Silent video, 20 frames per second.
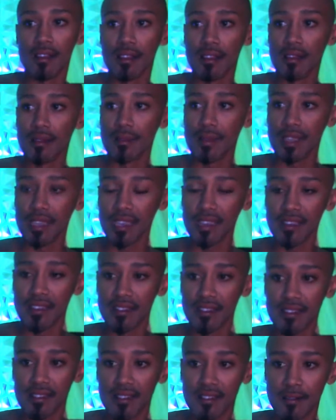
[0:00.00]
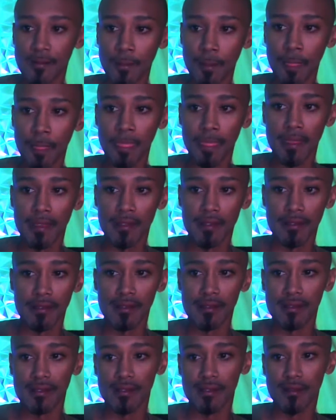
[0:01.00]
But yeah,
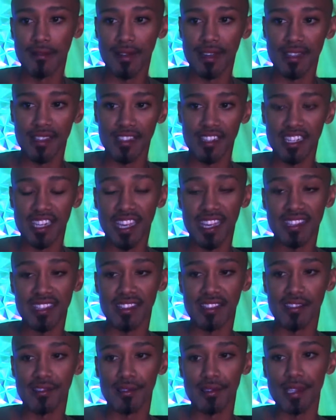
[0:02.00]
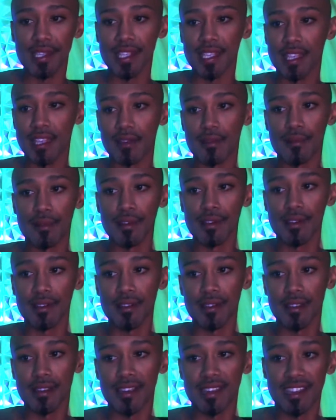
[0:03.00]
while the chat's a little slower,
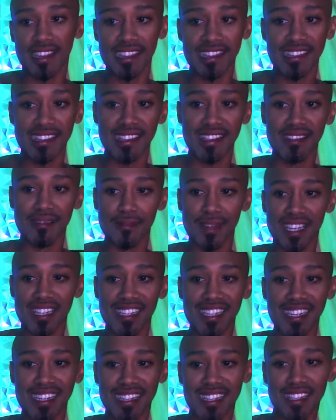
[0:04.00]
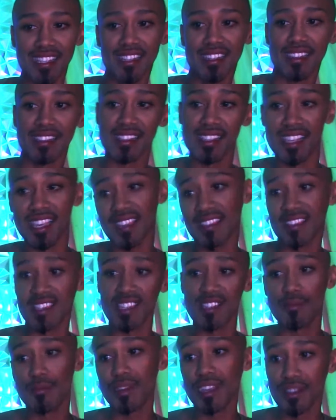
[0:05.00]
I guess this is my chance to say the
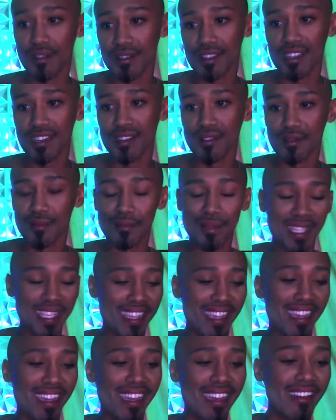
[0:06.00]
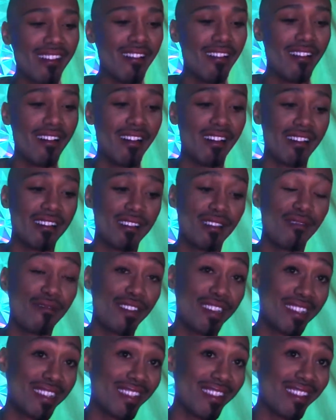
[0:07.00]
spiel. You know what I'm saying? Don't
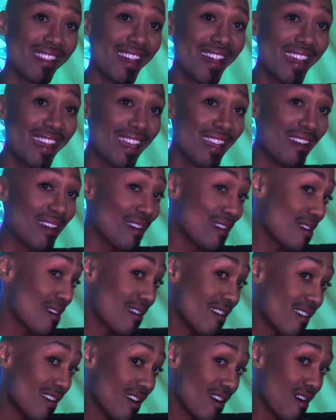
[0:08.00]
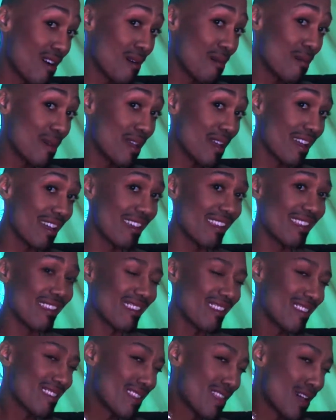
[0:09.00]
forget to like, comment,
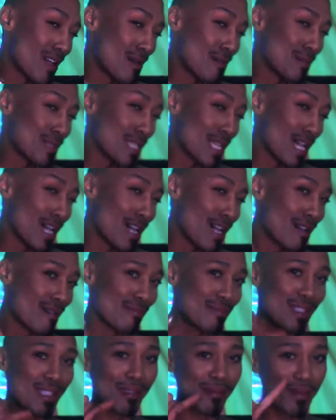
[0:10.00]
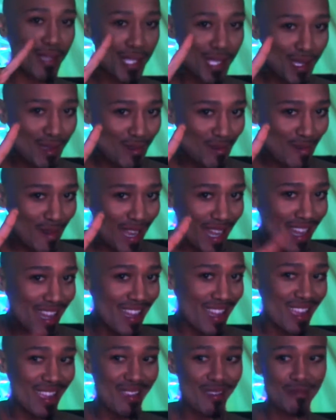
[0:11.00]
thumbs up,
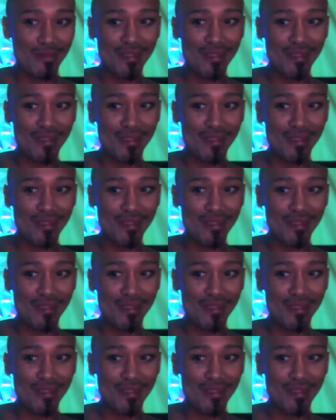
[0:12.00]
subscribe.